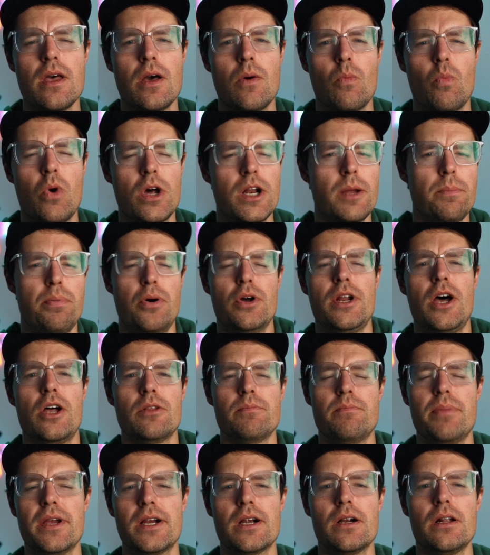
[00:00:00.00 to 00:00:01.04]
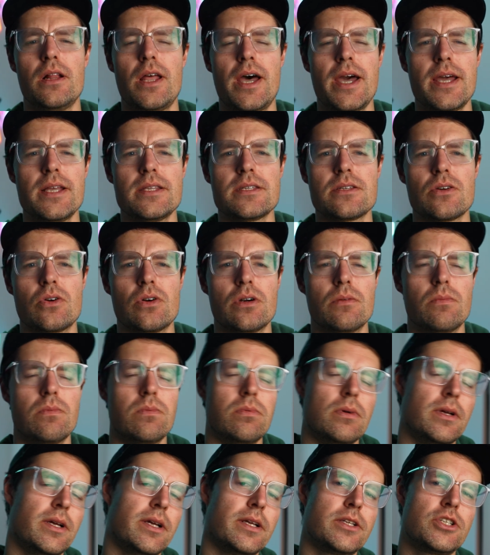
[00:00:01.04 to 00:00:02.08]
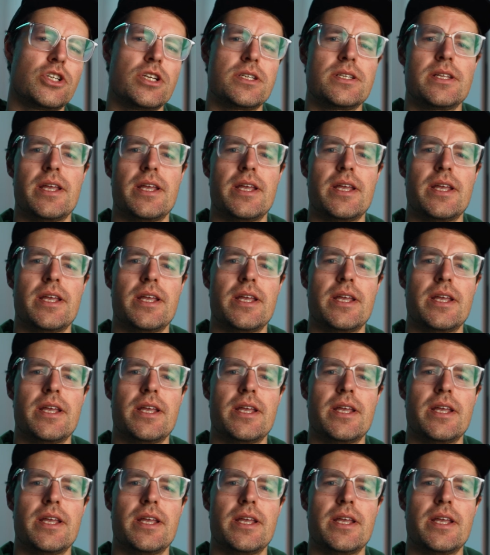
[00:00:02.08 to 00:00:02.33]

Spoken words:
want to put out bigger lights, or it's just